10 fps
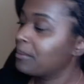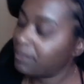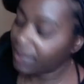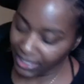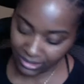
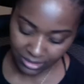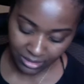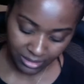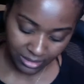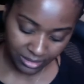But
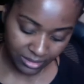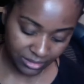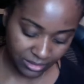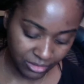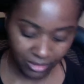
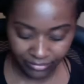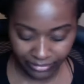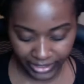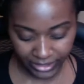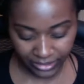you're
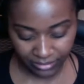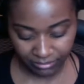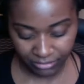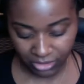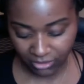afraid.
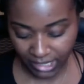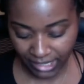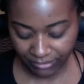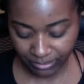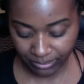You don't
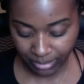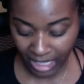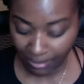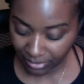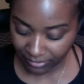have the
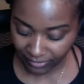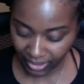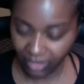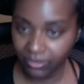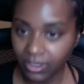proper
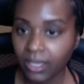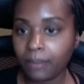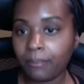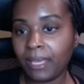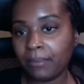faith.
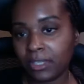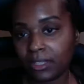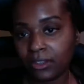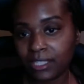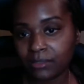
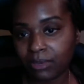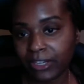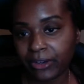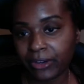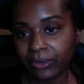Maybe that's why
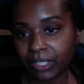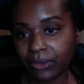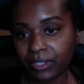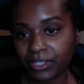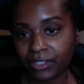you're holding
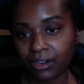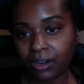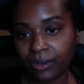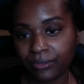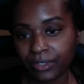on to your
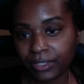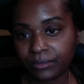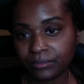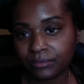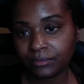offer.
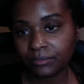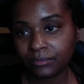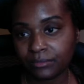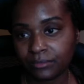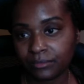
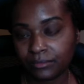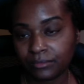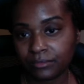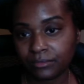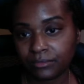
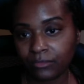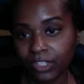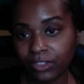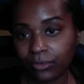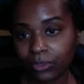
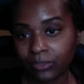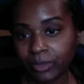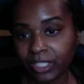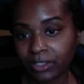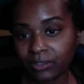With the Four of
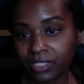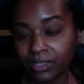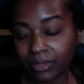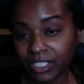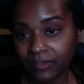Pentacles and
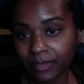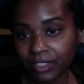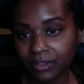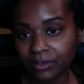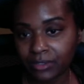the Page of
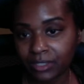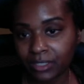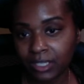Pentacles,